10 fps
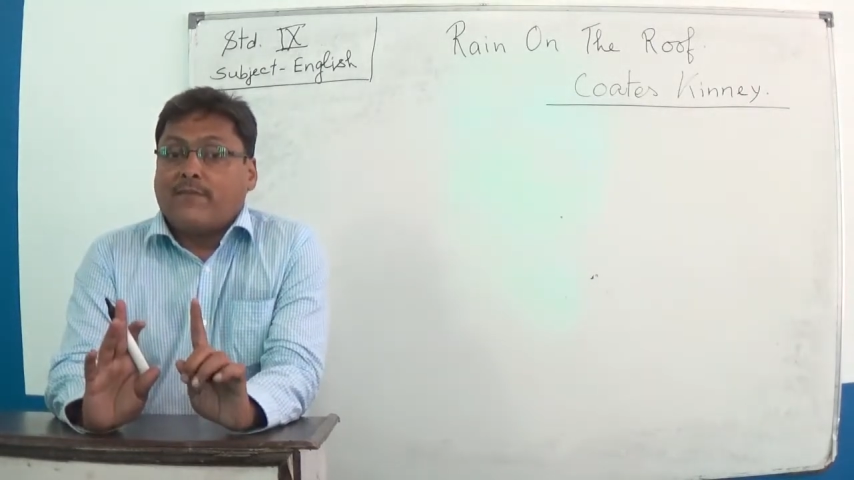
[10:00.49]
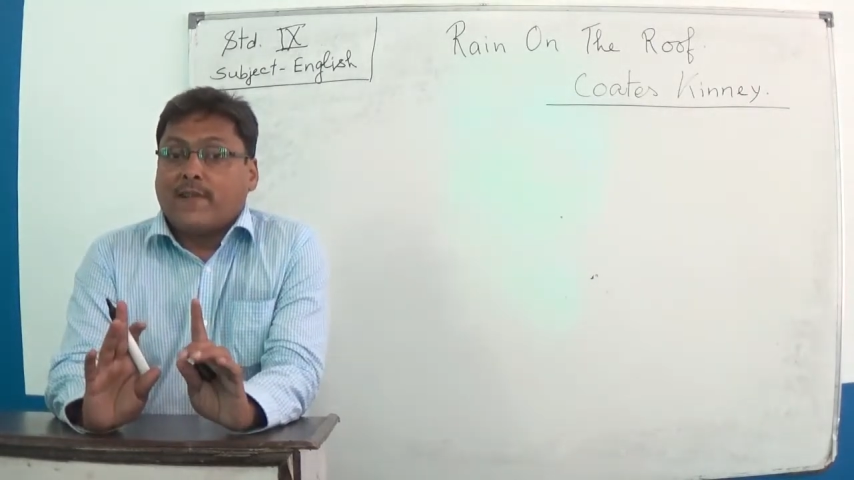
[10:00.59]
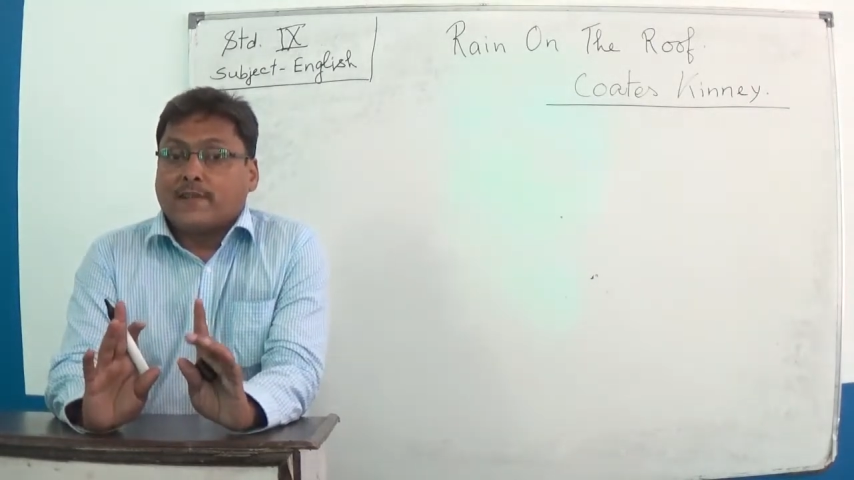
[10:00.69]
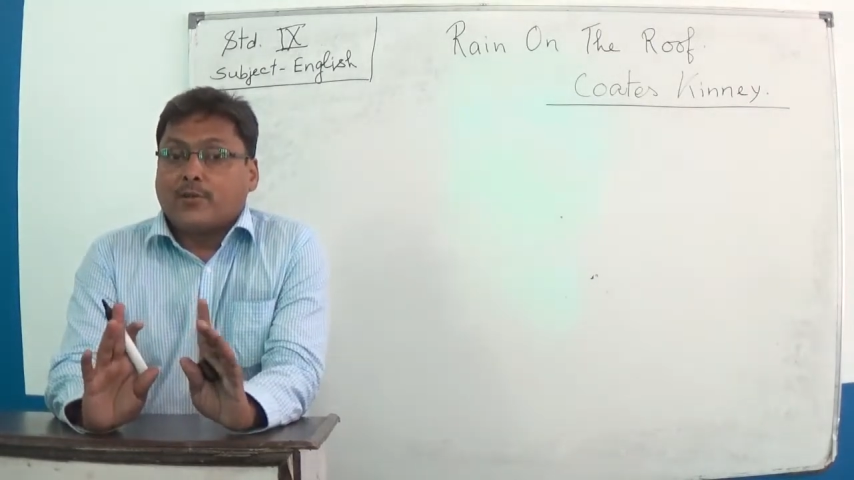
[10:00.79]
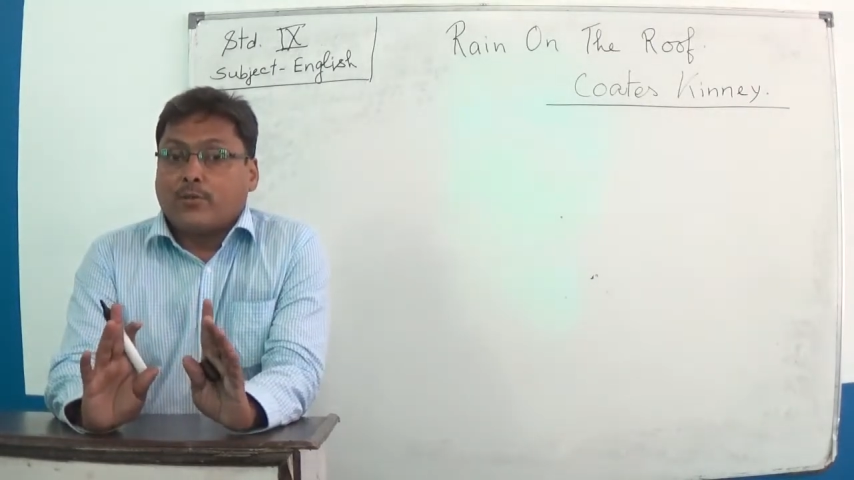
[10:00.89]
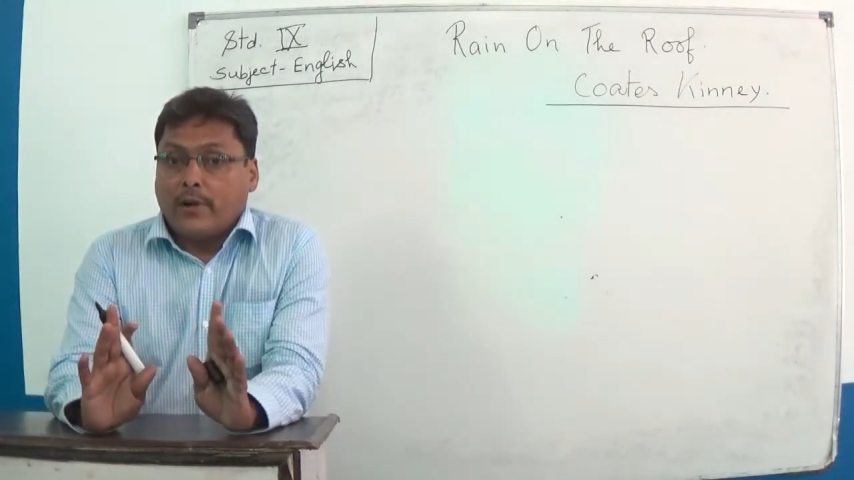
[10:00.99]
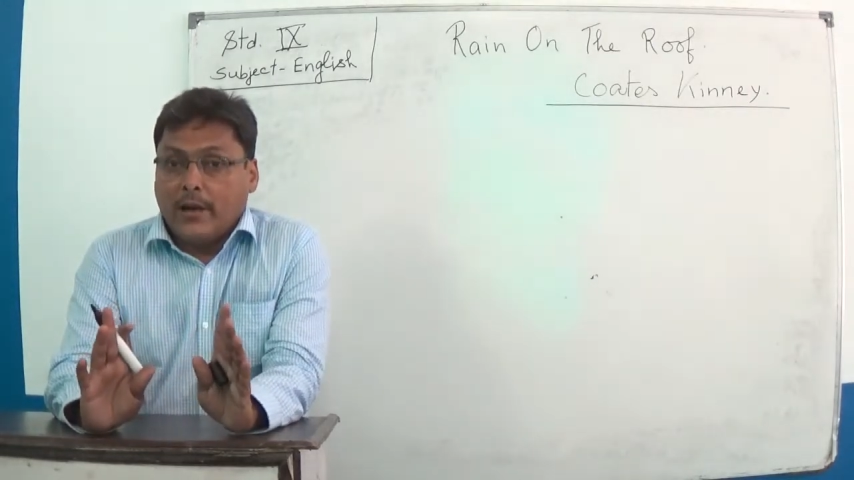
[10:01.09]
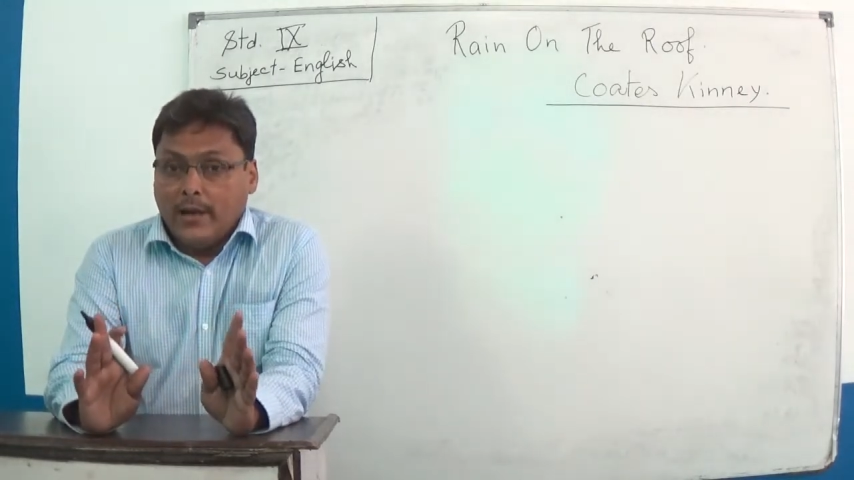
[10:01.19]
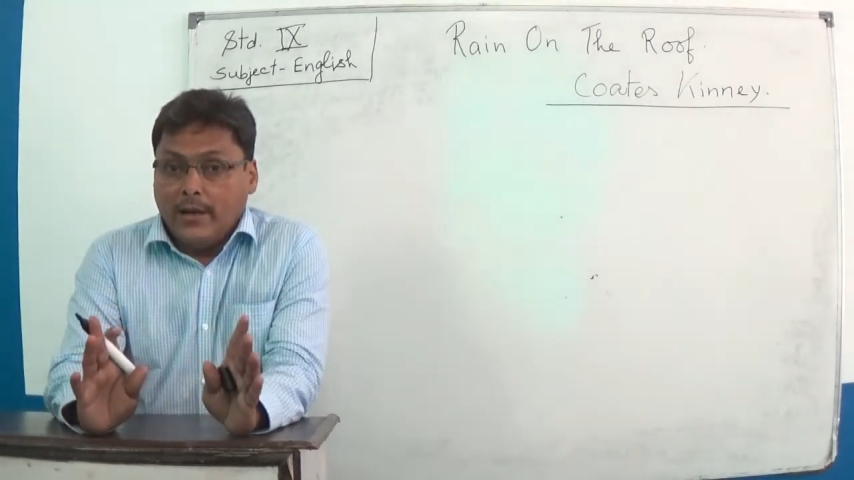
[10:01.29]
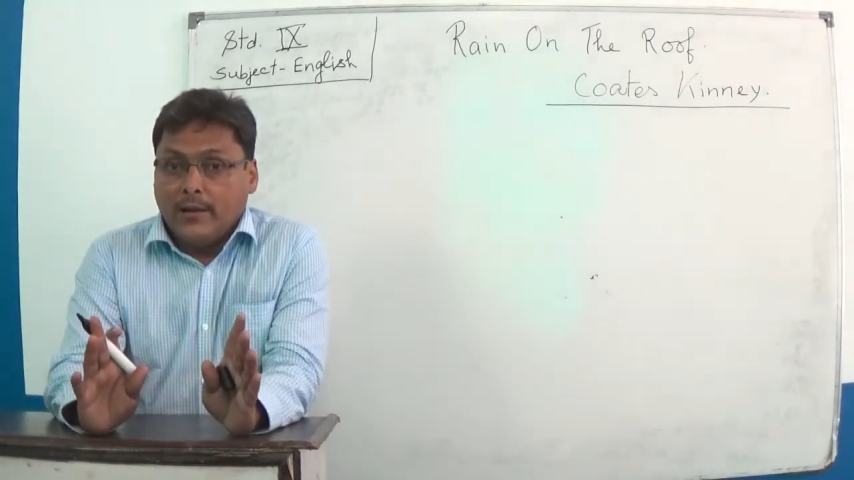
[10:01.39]
first
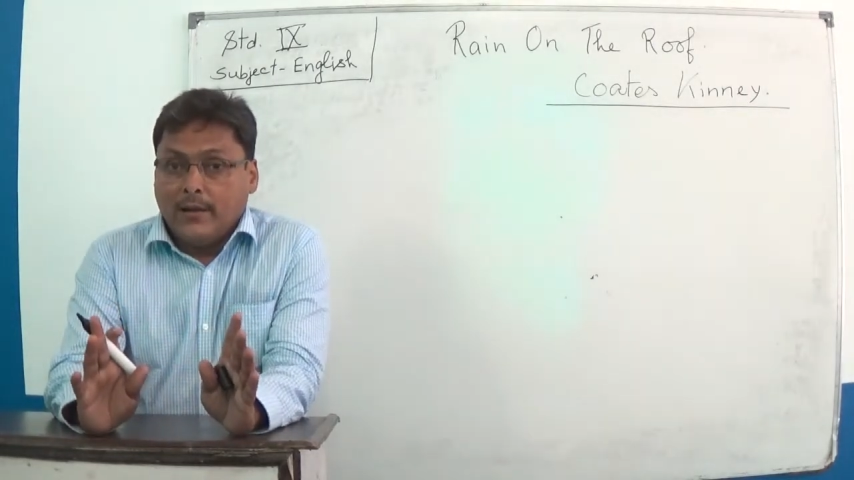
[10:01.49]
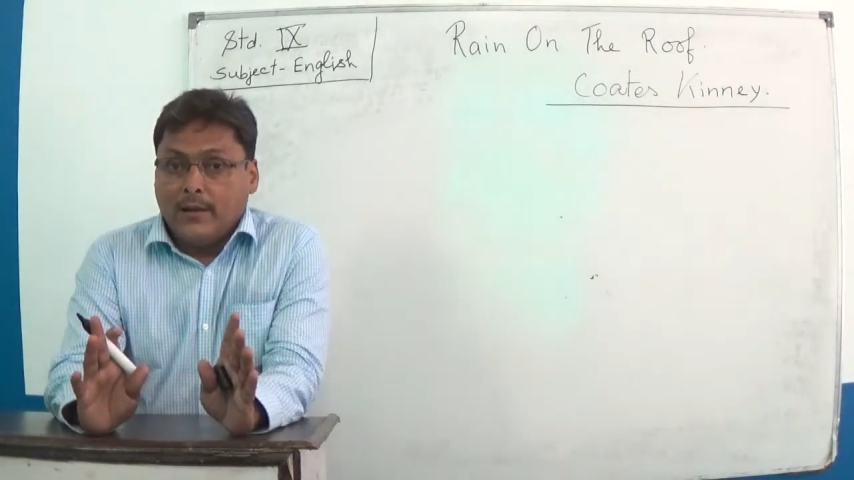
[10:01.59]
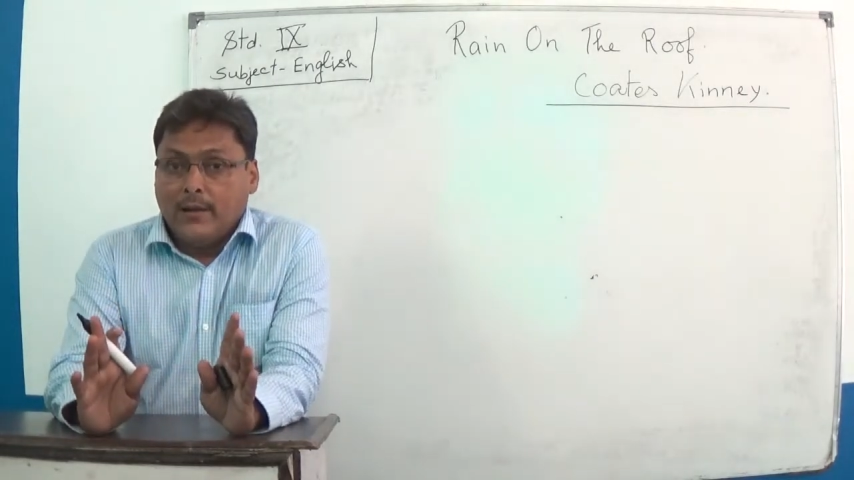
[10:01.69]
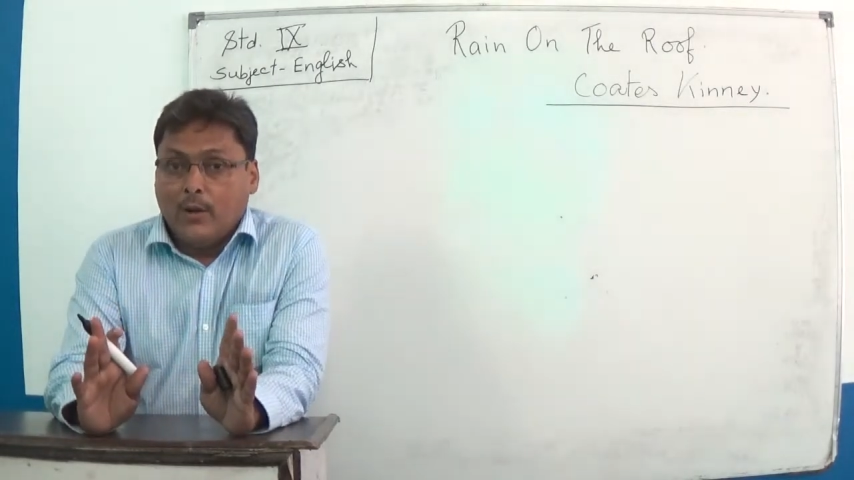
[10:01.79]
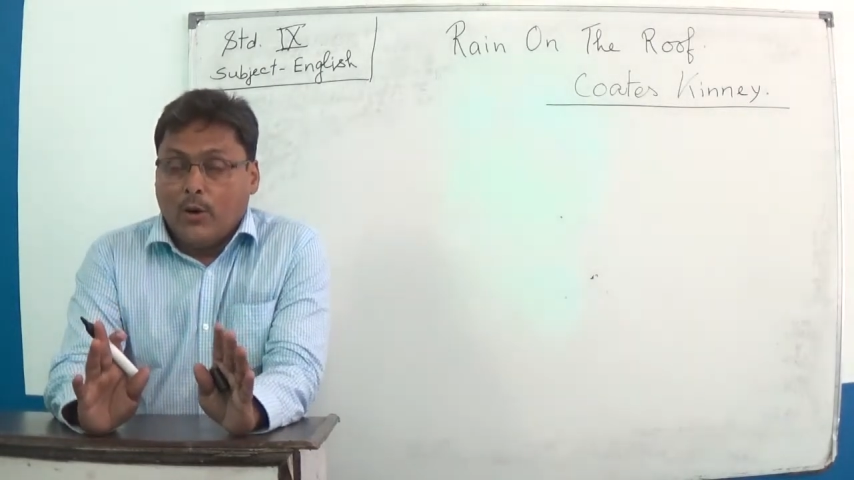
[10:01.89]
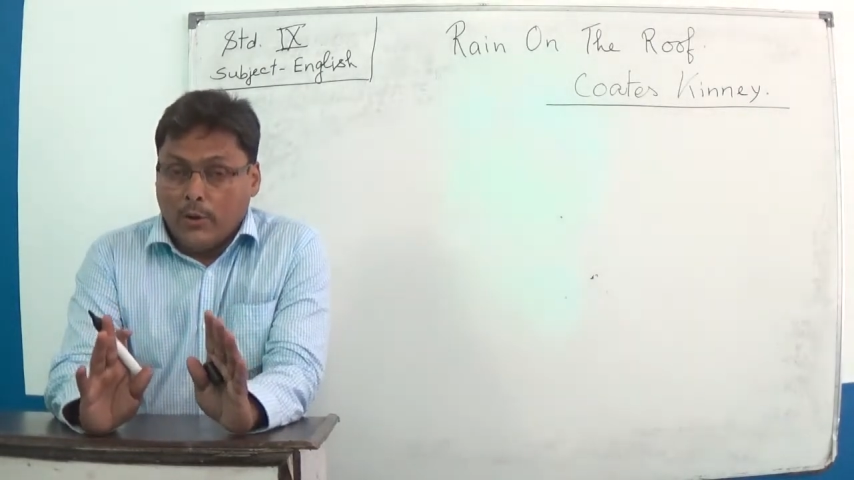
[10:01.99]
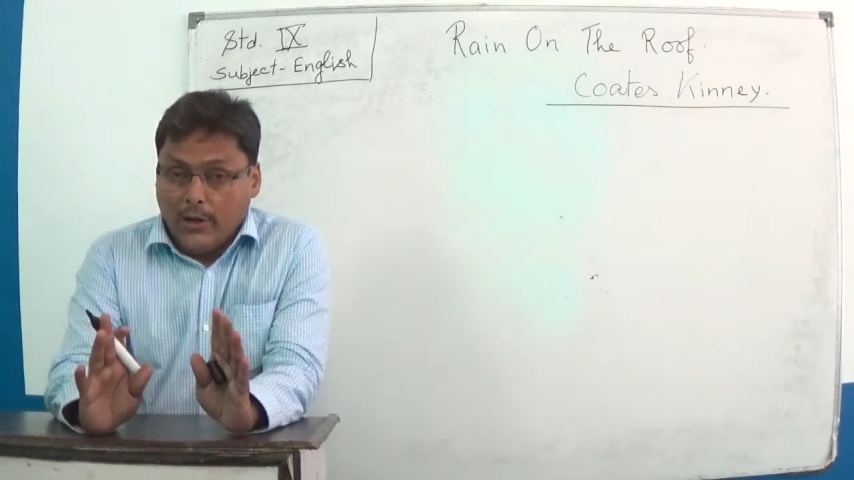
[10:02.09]
rain or